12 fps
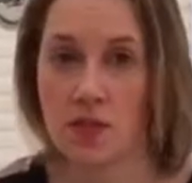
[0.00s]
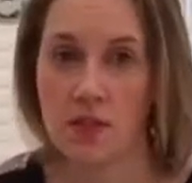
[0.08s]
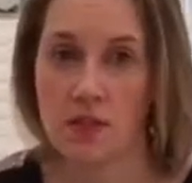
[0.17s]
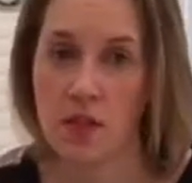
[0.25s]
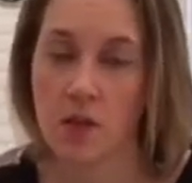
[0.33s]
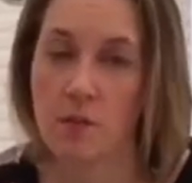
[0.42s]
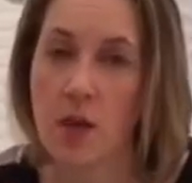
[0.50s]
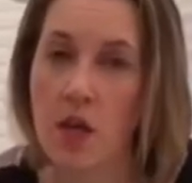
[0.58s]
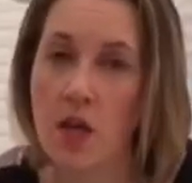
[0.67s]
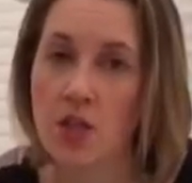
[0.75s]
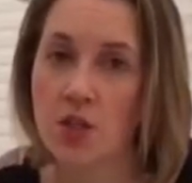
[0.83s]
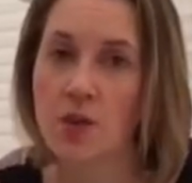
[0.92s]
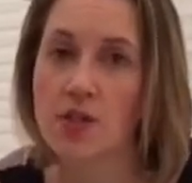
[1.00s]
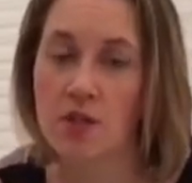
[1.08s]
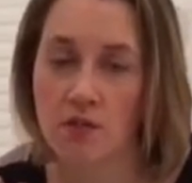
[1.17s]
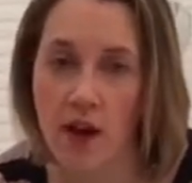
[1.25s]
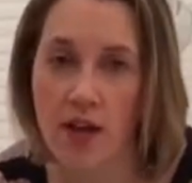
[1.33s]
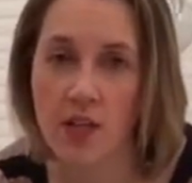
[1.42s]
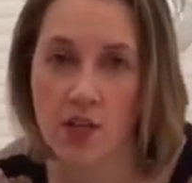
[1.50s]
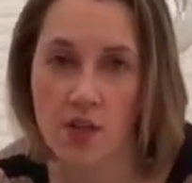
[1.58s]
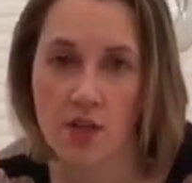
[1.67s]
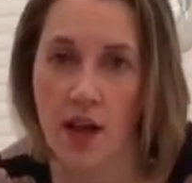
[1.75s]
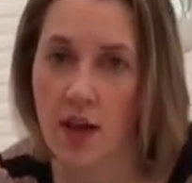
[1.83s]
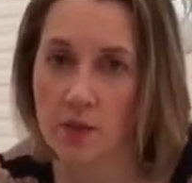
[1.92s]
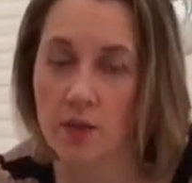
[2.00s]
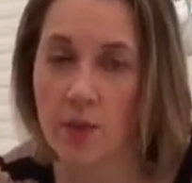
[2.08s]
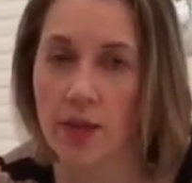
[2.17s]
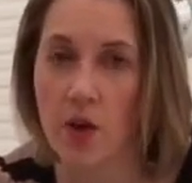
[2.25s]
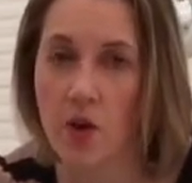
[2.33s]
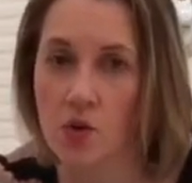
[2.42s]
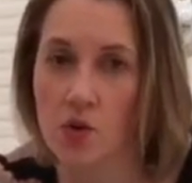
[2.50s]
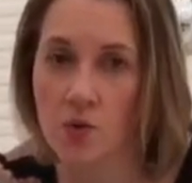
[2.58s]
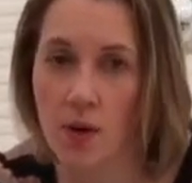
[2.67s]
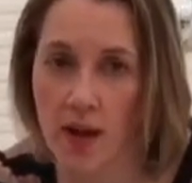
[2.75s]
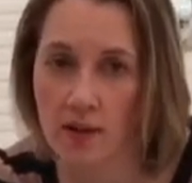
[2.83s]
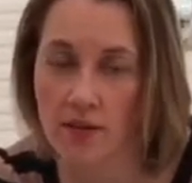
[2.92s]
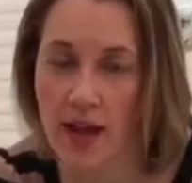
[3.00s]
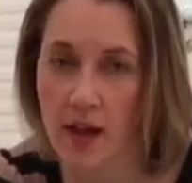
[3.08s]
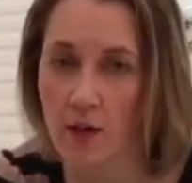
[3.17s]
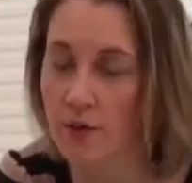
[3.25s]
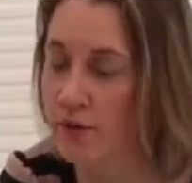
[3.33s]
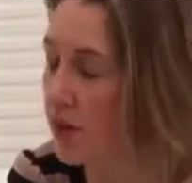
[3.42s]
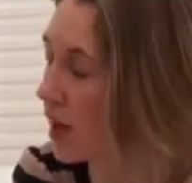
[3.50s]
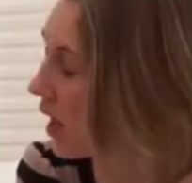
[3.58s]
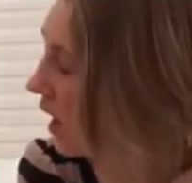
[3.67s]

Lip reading: system, so it's great just to help you in all-round health